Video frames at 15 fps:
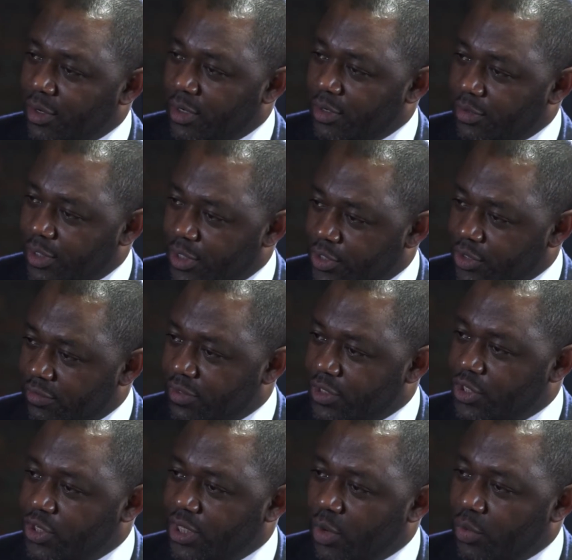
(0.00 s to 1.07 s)
rich
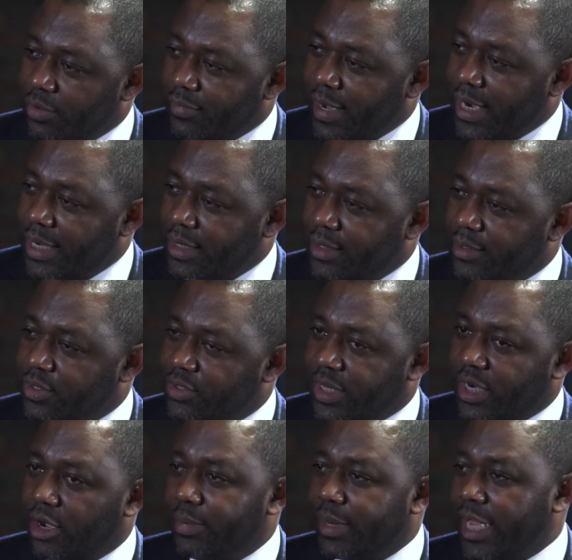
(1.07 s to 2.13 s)
conversation that we've had in
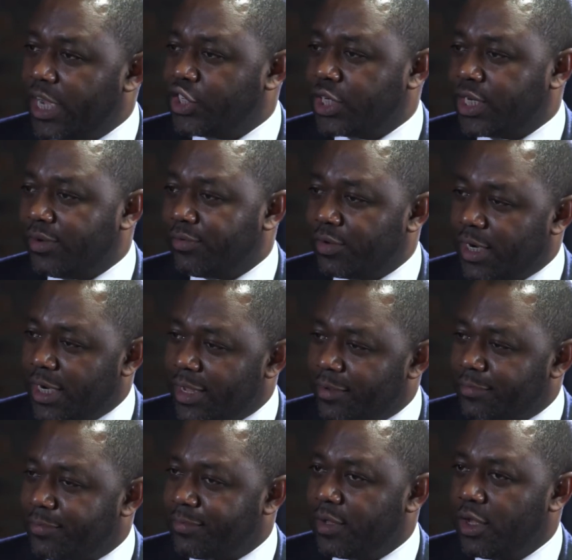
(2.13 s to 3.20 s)
setting up the agenda for the NEF.